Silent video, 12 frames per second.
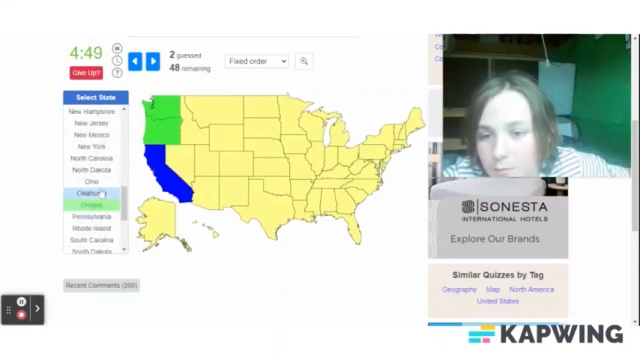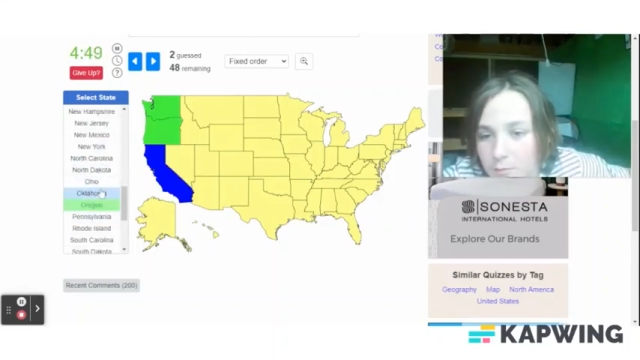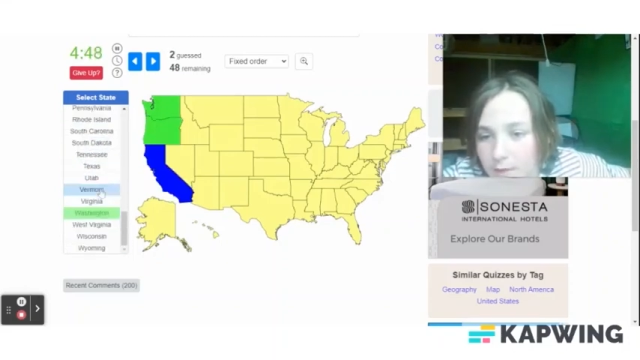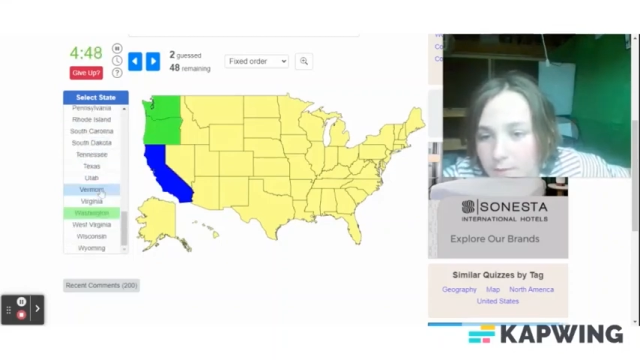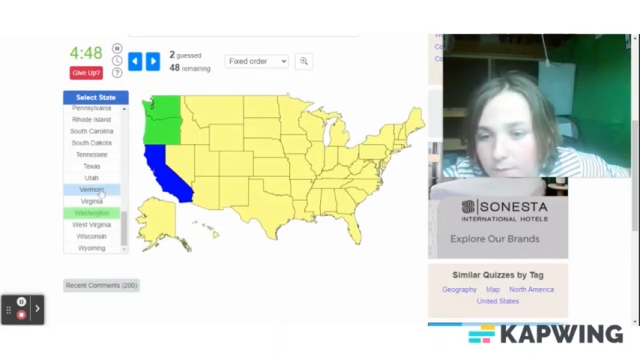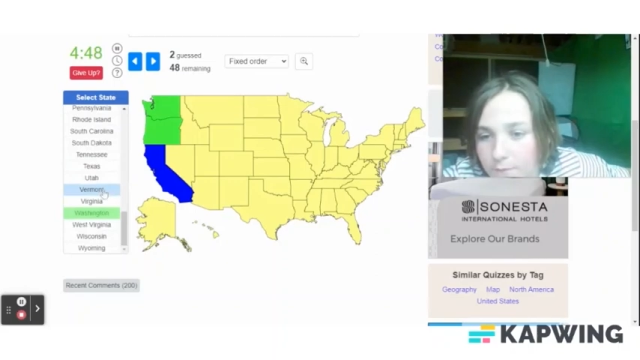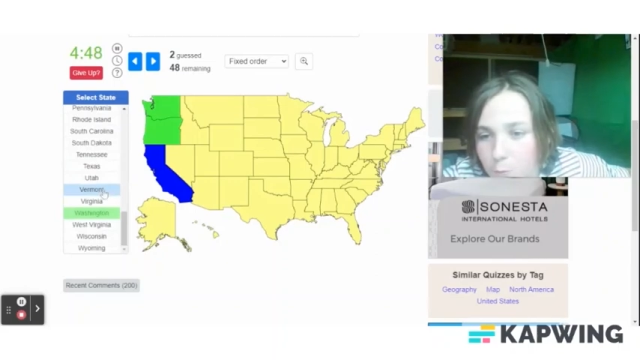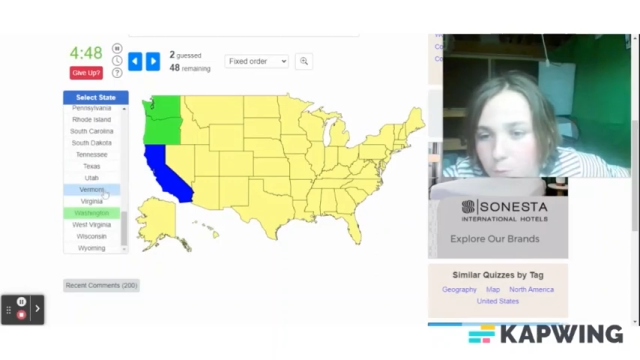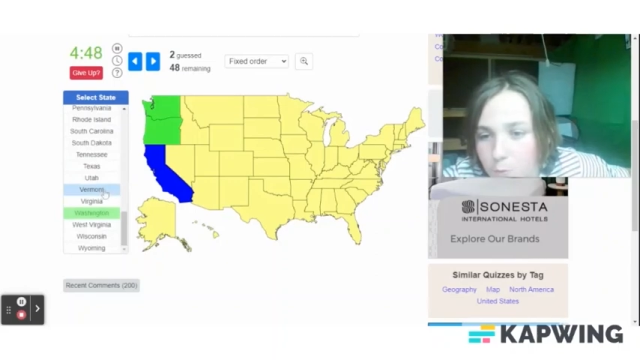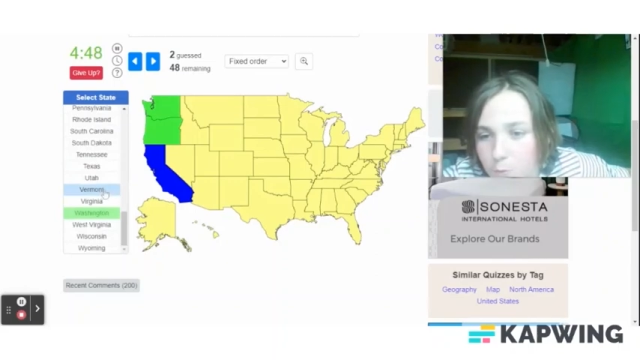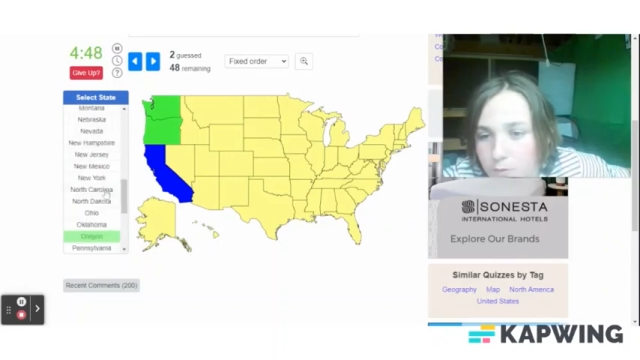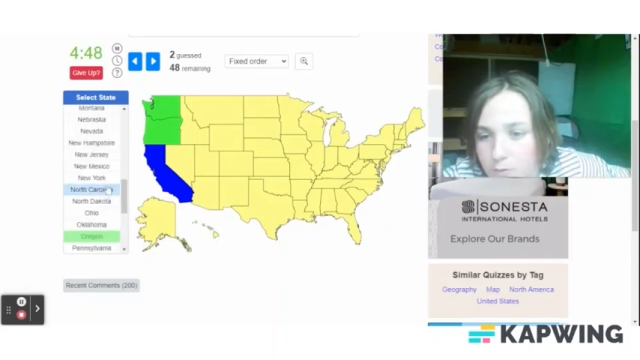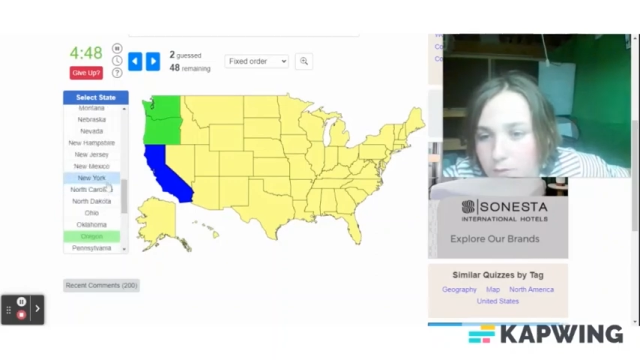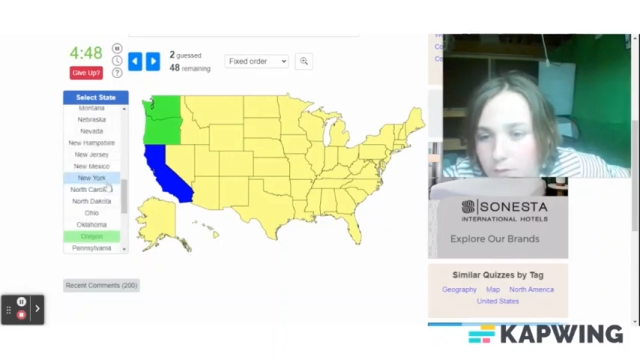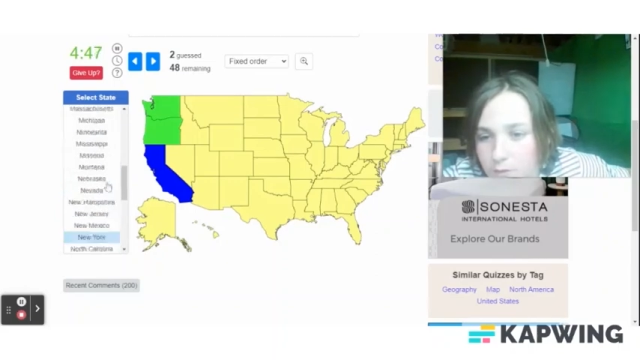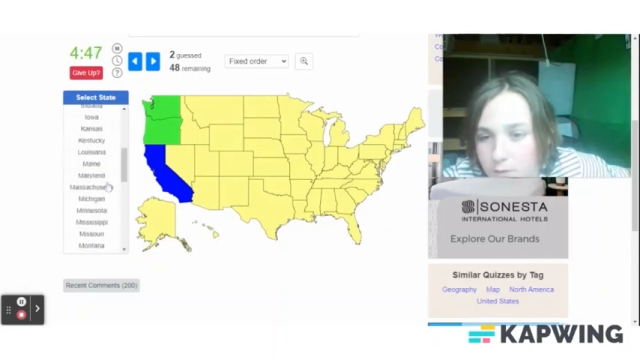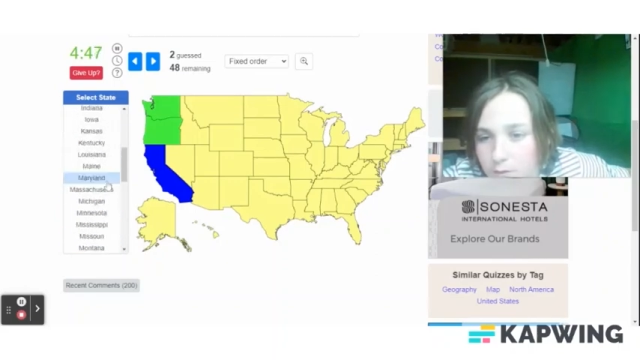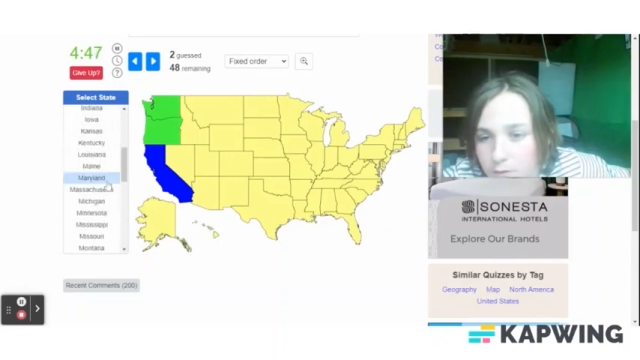
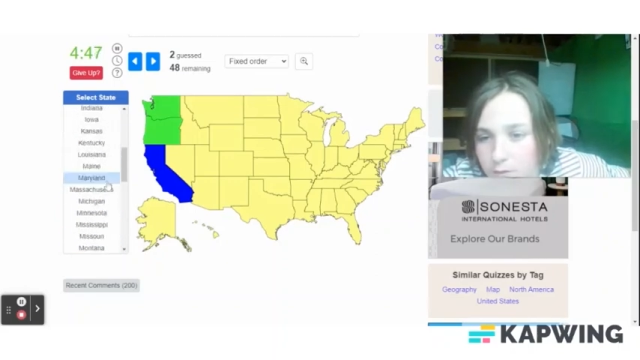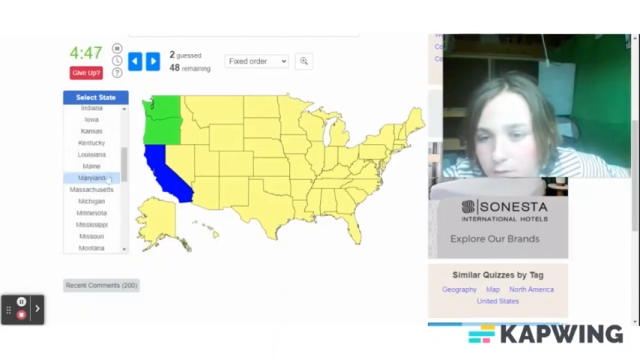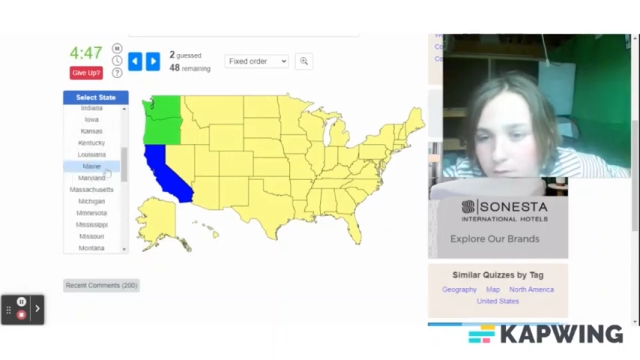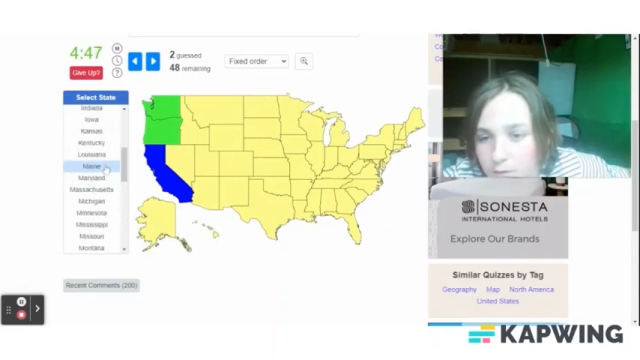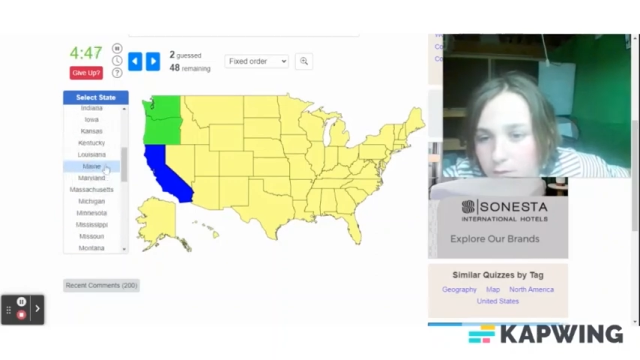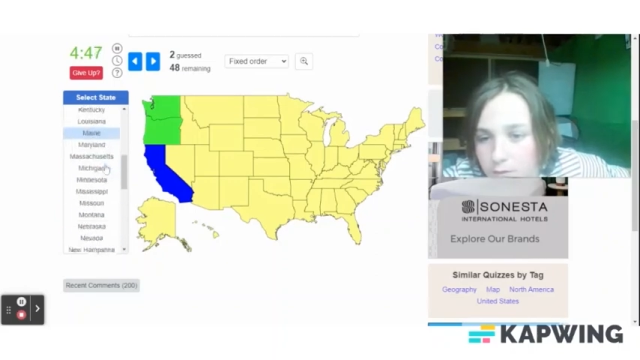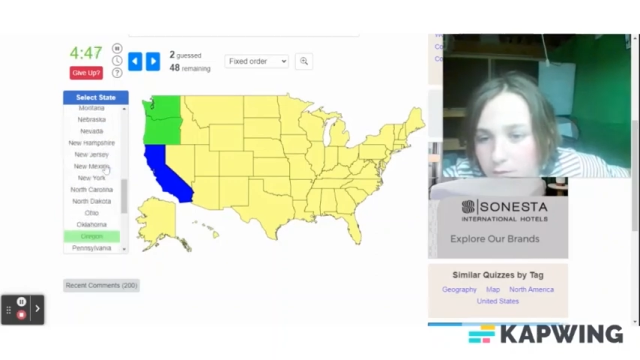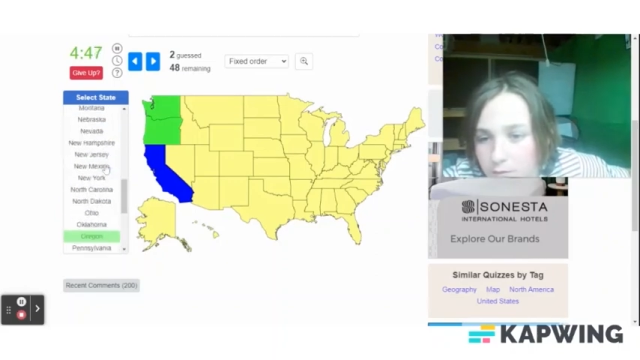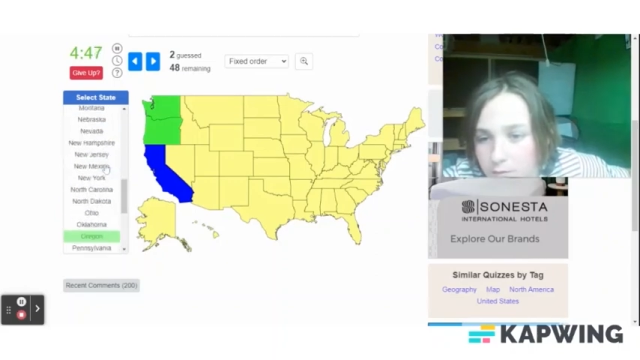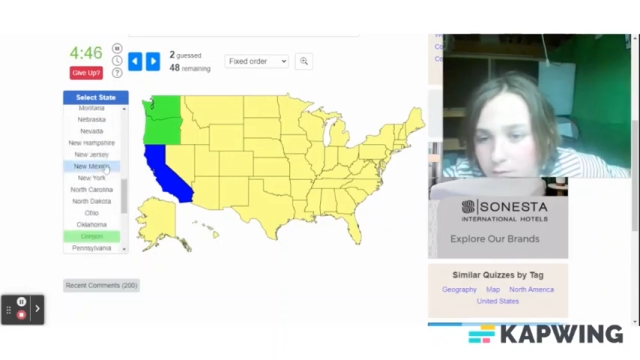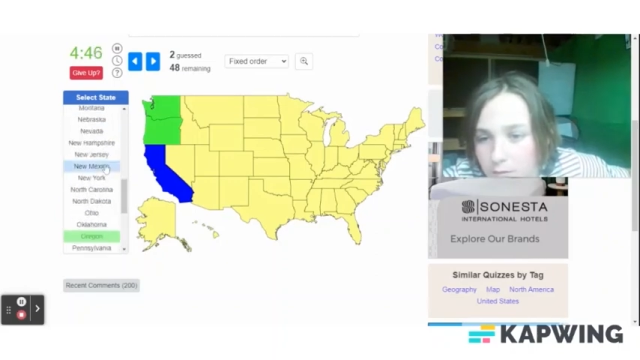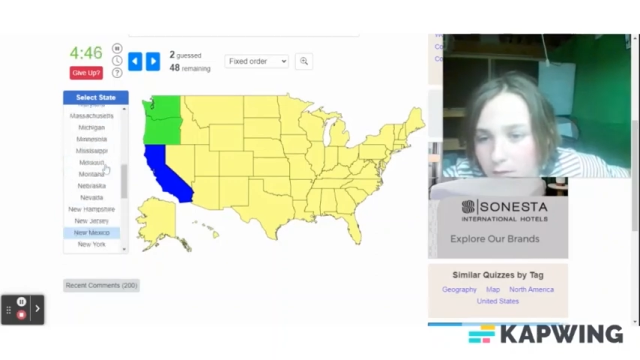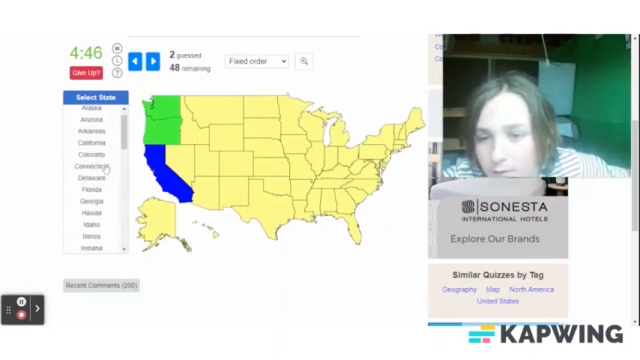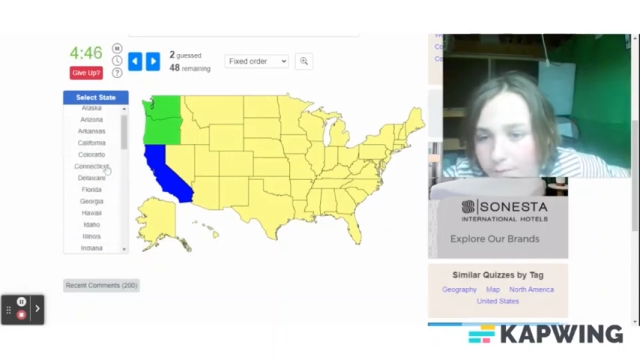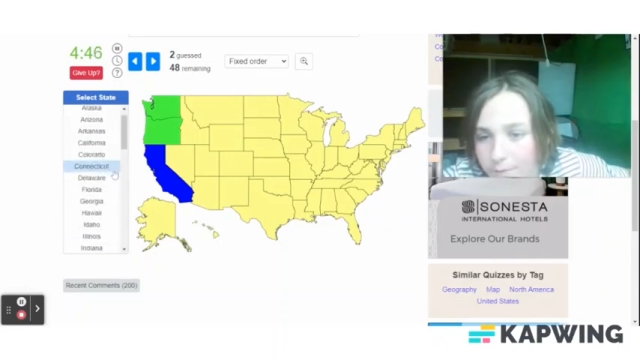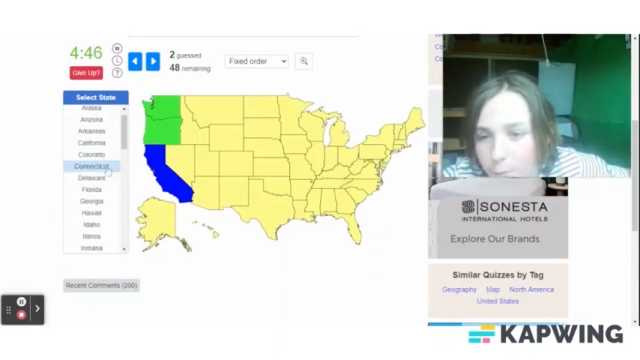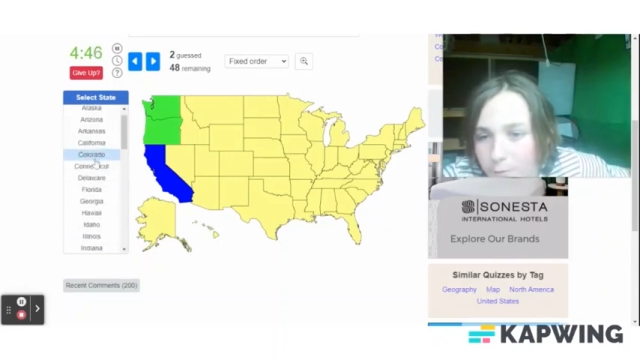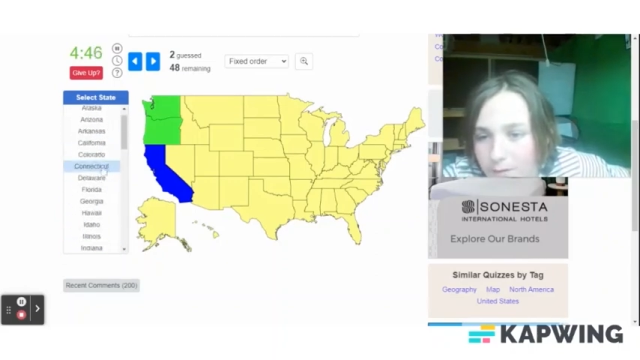California.
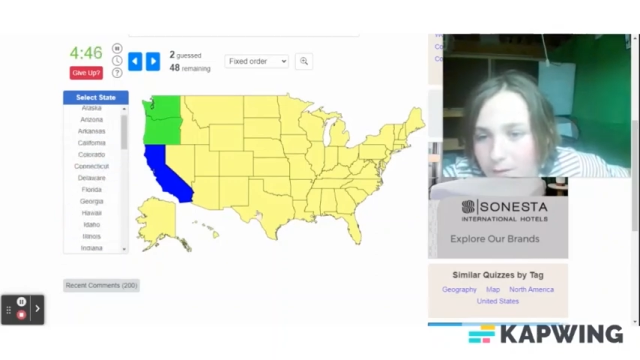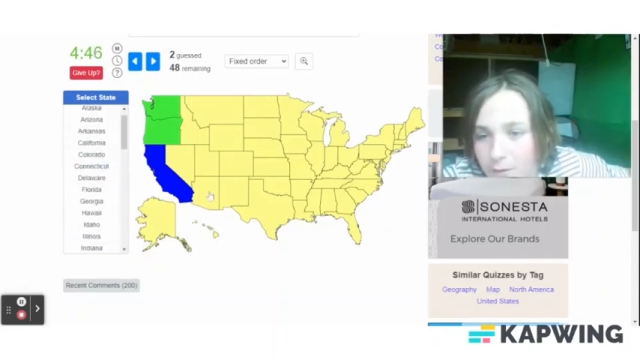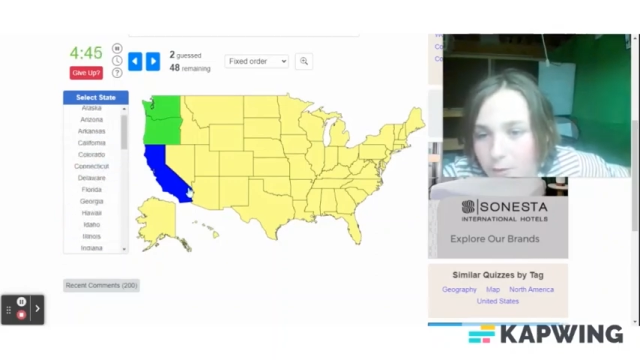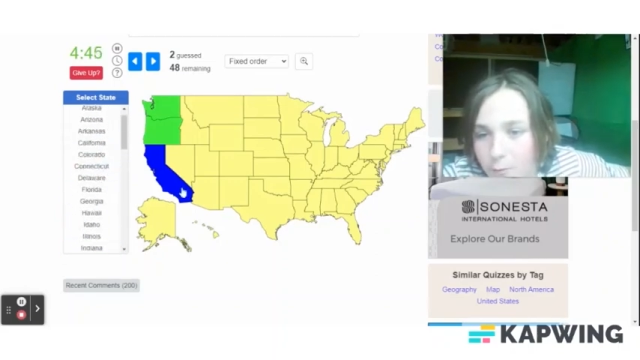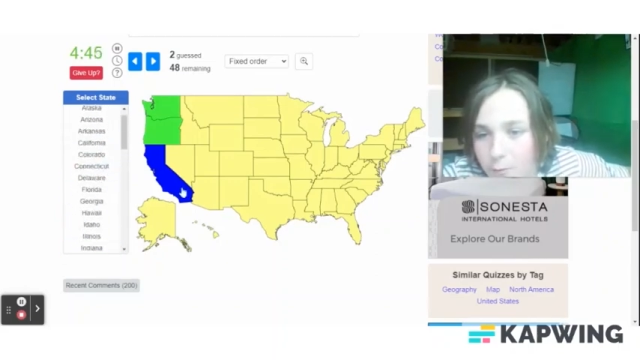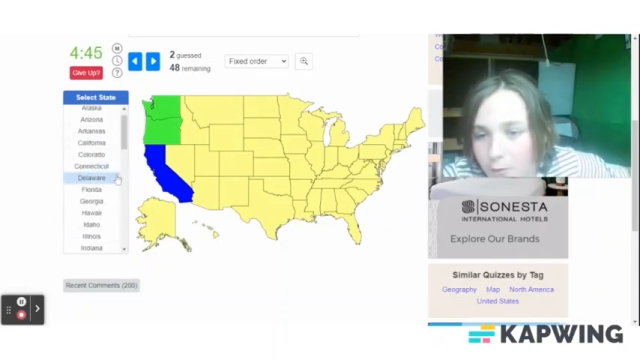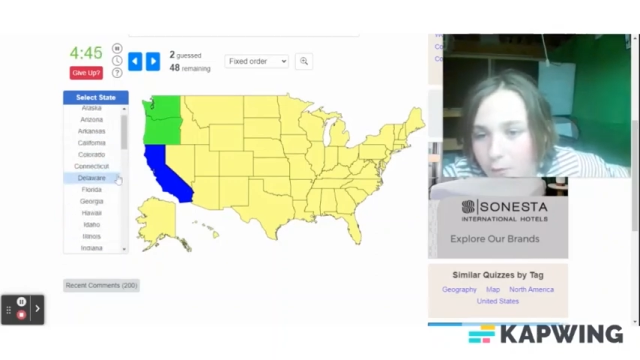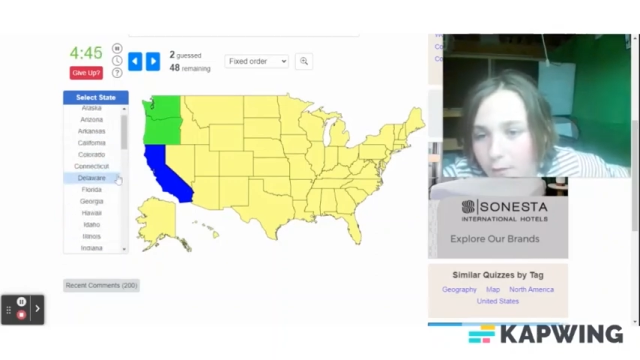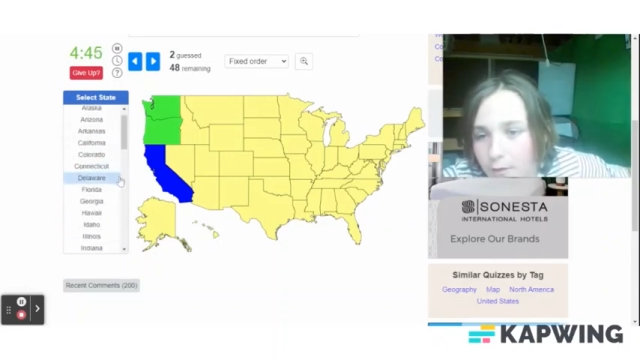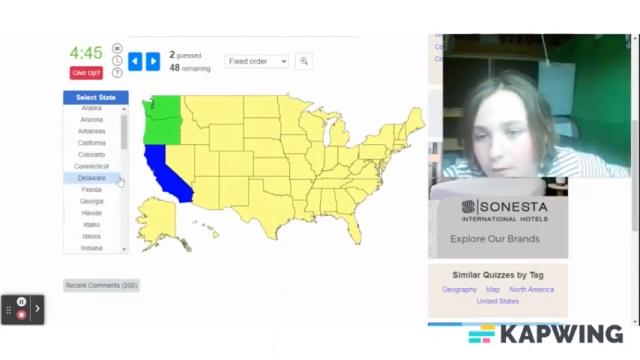California. Oh, oh,